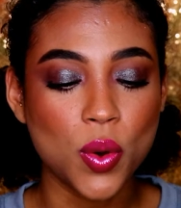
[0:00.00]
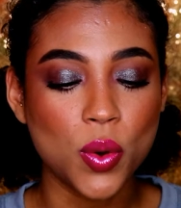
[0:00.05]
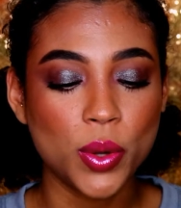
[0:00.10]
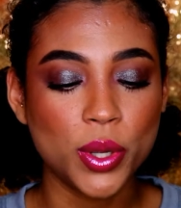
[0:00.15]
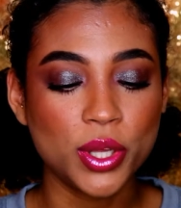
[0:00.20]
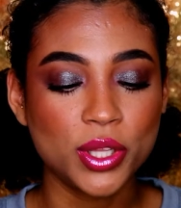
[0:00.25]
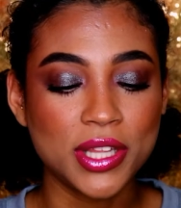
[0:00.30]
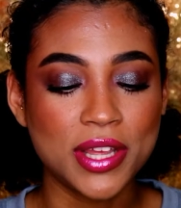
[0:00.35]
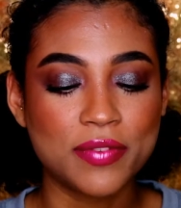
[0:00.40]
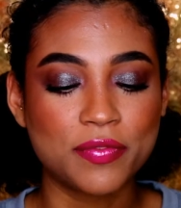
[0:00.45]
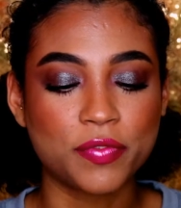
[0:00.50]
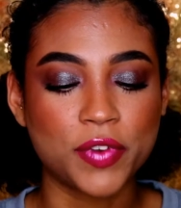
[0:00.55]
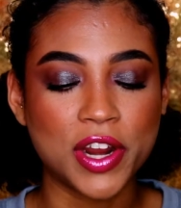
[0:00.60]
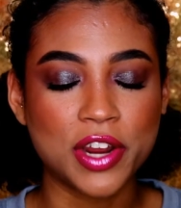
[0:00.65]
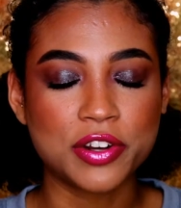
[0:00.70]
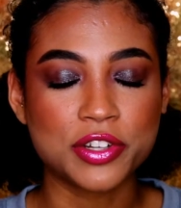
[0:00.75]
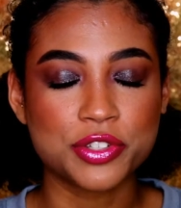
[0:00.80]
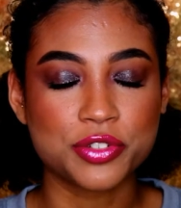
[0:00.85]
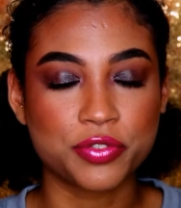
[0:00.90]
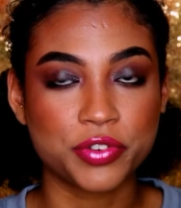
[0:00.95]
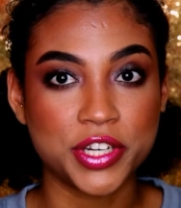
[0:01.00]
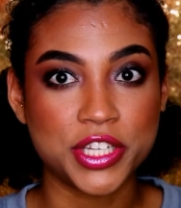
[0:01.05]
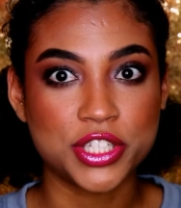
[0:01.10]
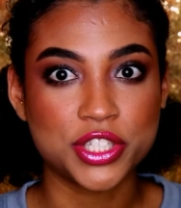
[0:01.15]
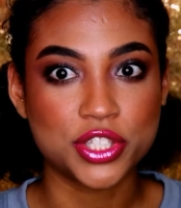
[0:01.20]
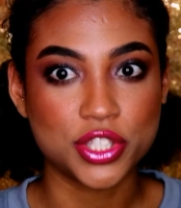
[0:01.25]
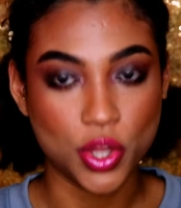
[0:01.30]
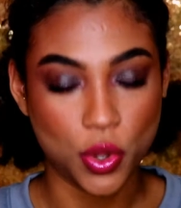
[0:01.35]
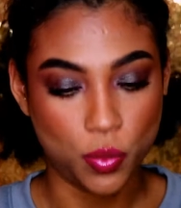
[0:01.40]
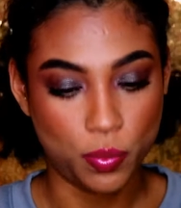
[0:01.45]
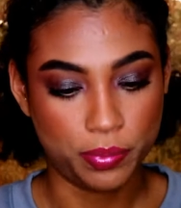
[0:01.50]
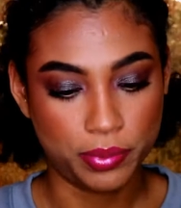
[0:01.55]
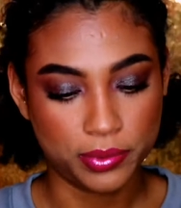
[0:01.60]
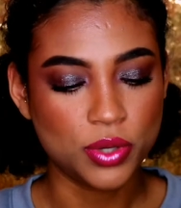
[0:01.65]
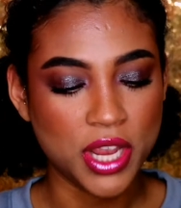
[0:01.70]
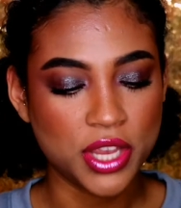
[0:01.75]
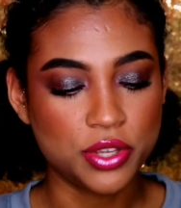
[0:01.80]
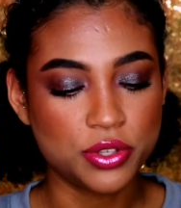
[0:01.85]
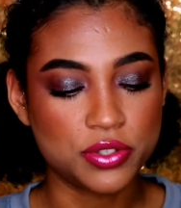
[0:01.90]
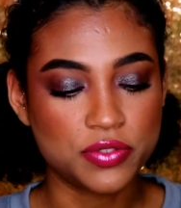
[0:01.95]
oil and fragrance-free soap. Do
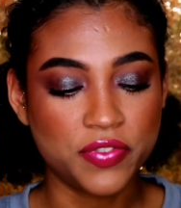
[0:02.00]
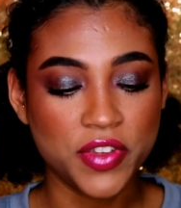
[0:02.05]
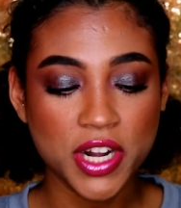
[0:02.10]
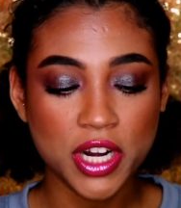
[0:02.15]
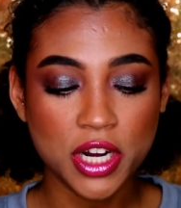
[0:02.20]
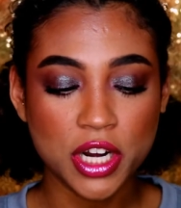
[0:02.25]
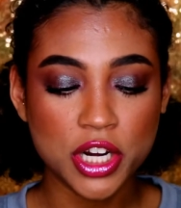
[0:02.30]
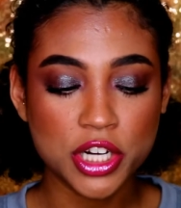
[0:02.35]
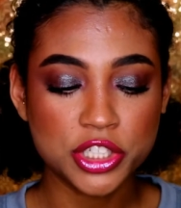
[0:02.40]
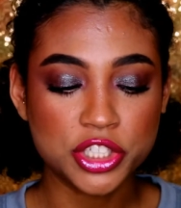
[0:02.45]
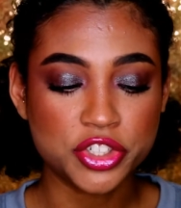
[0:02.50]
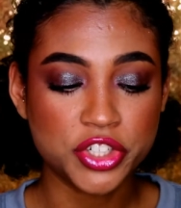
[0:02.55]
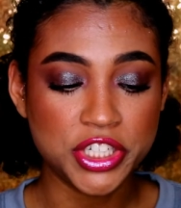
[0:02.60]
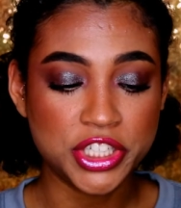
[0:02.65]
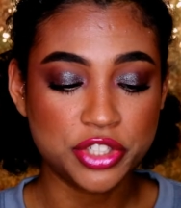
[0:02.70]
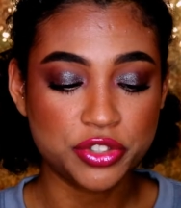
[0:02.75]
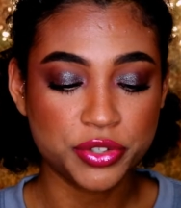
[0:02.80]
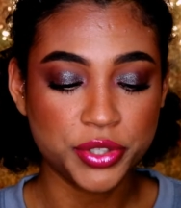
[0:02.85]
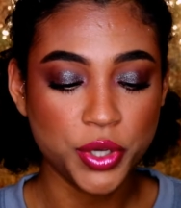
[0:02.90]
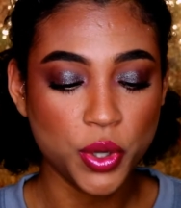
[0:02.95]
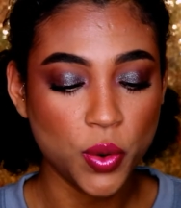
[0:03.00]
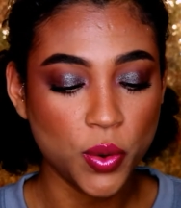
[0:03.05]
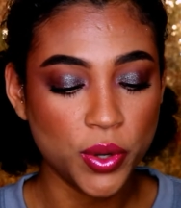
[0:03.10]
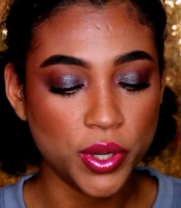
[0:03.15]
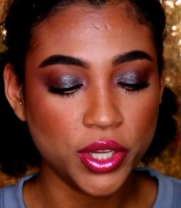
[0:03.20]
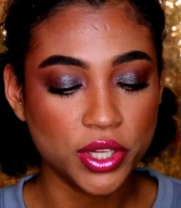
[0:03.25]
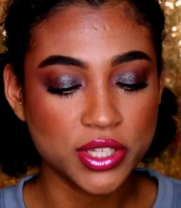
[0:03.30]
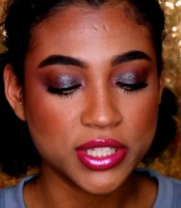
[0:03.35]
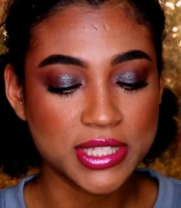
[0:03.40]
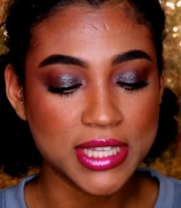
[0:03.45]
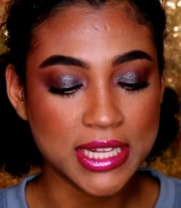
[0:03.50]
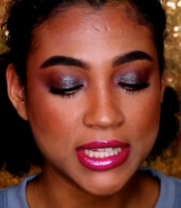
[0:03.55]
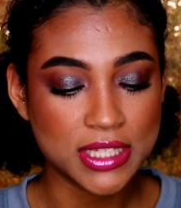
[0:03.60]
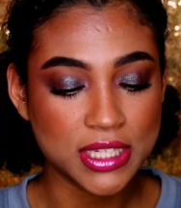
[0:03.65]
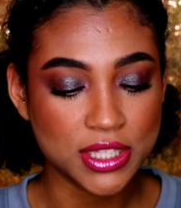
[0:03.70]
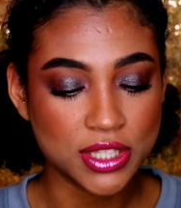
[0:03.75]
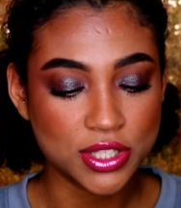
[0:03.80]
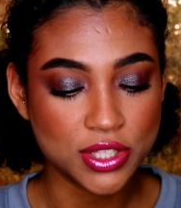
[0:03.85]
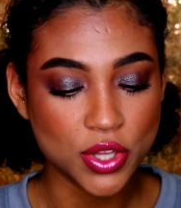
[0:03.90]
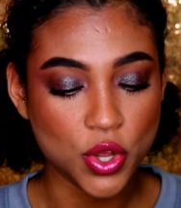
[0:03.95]
not use vinegar, tea tree oil,
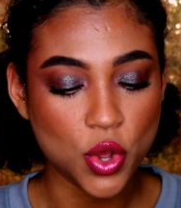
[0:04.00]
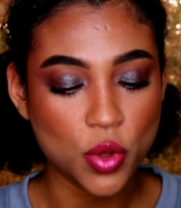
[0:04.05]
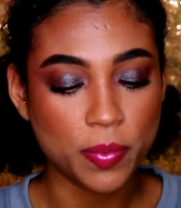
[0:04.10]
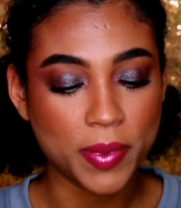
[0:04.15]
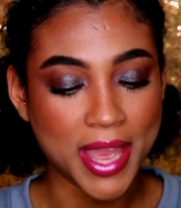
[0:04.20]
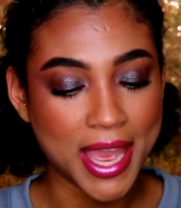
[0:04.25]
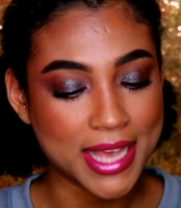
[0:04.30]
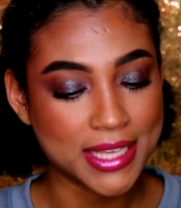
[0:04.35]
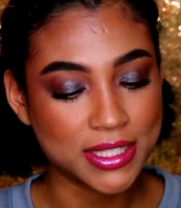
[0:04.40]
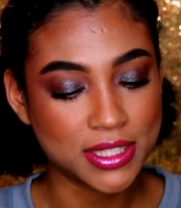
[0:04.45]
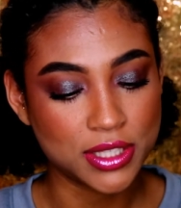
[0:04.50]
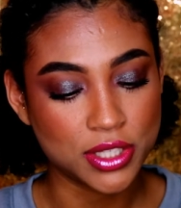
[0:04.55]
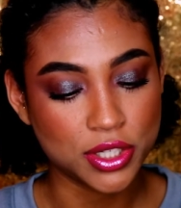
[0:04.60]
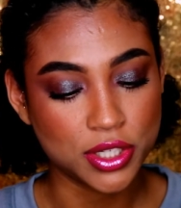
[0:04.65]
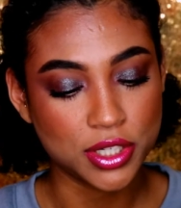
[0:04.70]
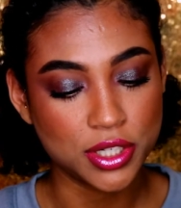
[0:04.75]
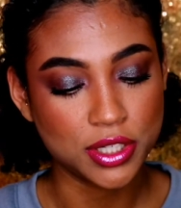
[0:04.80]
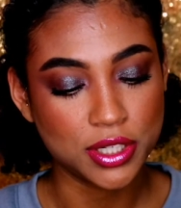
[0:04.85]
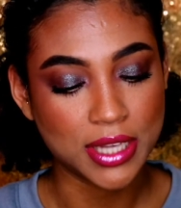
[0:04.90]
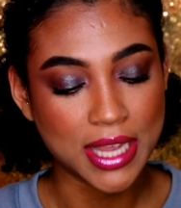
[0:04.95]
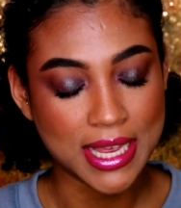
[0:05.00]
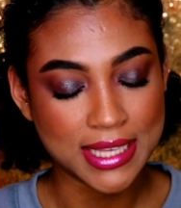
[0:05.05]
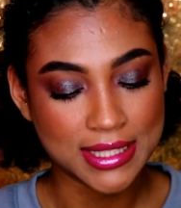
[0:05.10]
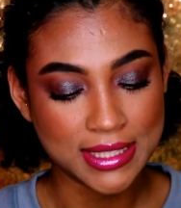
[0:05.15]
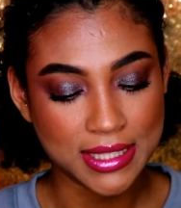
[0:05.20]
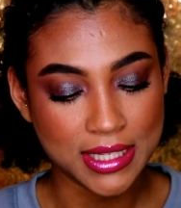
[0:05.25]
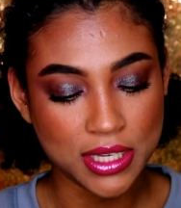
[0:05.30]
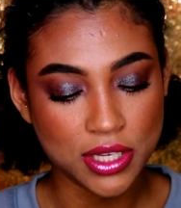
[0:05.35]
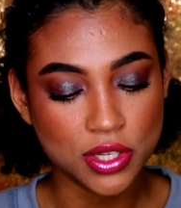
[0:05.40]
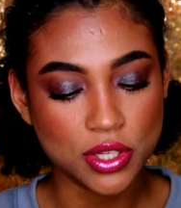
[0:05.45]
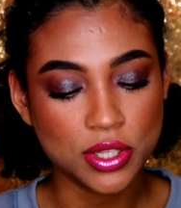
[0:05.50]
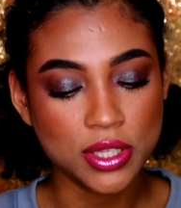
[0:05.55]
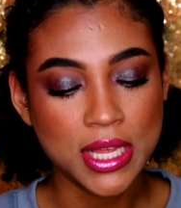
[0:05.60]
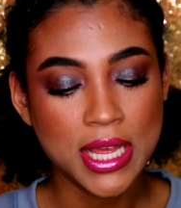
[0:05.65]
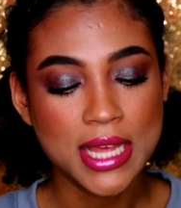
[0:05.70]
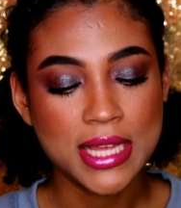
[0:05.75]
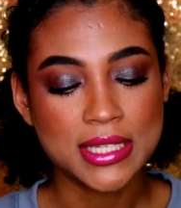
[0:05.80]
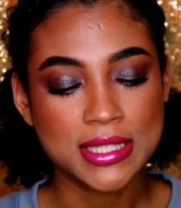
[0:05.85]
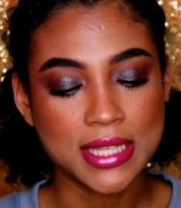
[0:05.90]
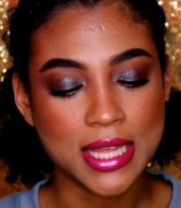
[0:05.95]
scented soap,
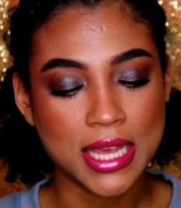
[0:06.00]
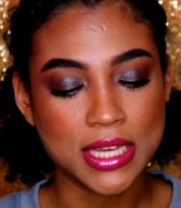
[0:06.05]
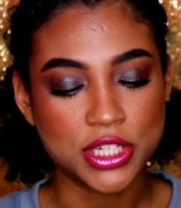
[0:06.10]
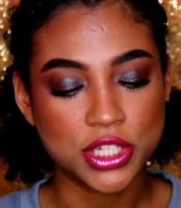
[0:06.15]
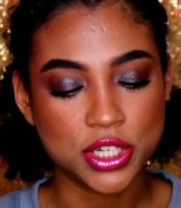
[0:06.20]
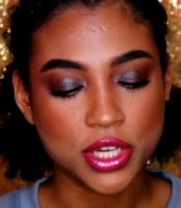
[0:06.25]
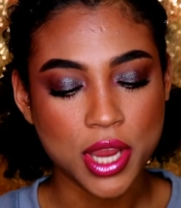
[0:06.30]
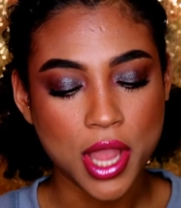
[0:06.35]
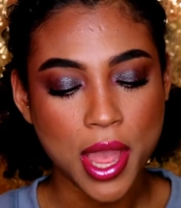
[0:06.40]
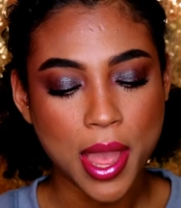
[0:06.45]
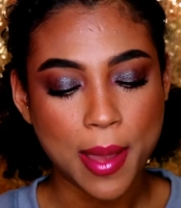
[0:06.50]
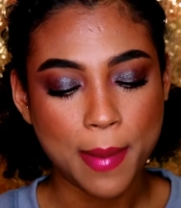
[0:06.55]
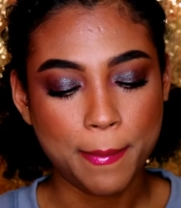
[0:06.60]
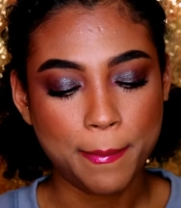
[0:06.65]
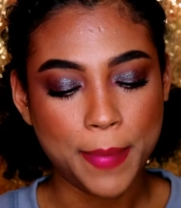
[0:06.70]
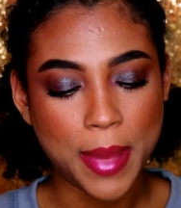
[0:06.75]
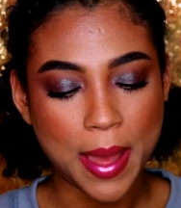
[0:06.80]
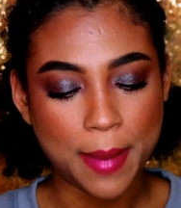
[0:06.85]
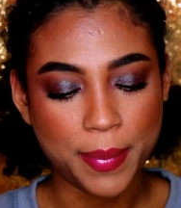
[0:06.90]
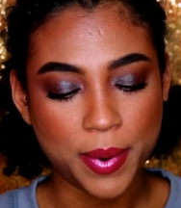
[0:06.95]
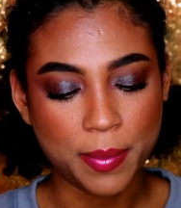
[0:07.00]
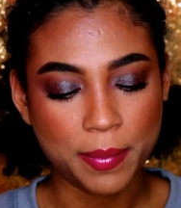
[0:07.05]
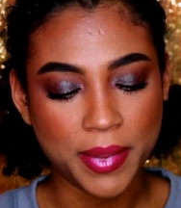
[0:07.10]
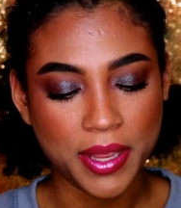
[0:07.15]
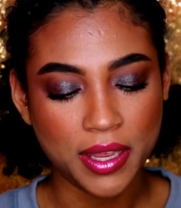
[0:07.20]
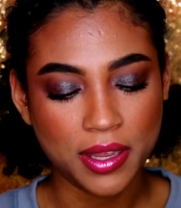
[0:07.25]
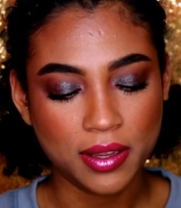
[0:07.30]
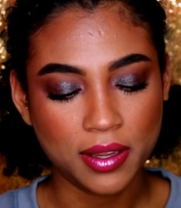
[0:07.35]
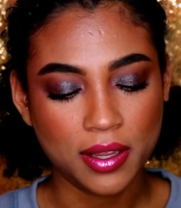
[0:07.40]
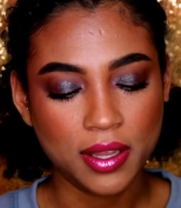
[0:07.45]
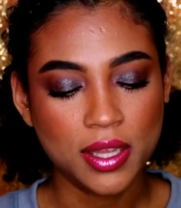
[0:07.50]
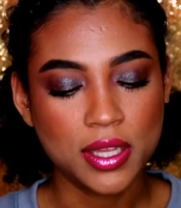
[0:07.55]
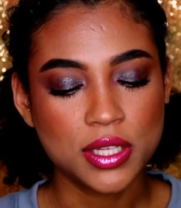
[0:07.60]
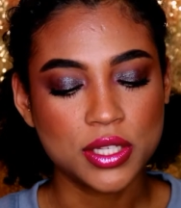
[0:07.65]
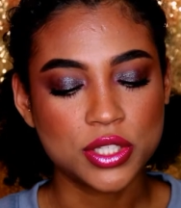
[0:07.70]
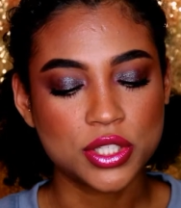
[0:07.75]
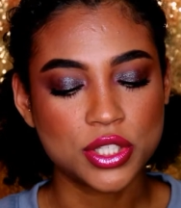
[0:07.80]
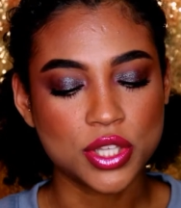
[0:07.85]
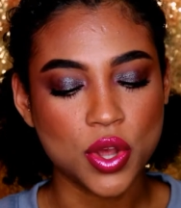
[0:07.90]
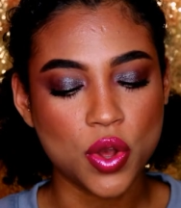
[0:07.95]
Castile/peppermint
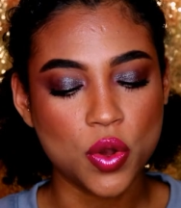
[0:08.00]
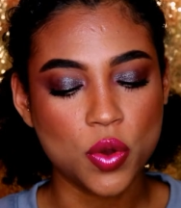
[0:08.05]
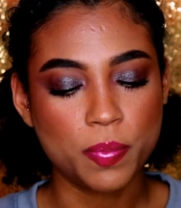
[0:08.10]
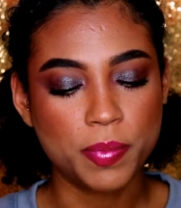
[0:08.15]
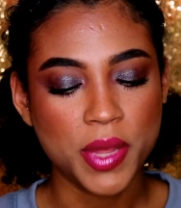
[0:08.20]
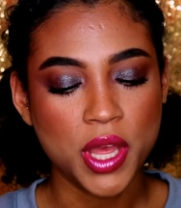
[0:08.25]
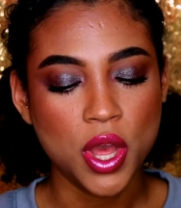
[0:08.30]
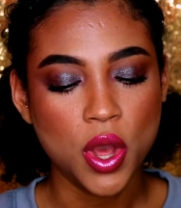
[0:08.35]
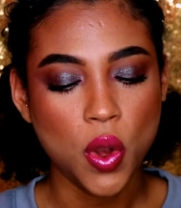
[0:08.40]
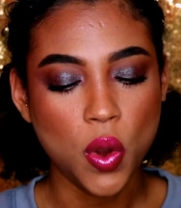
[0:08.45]
soap,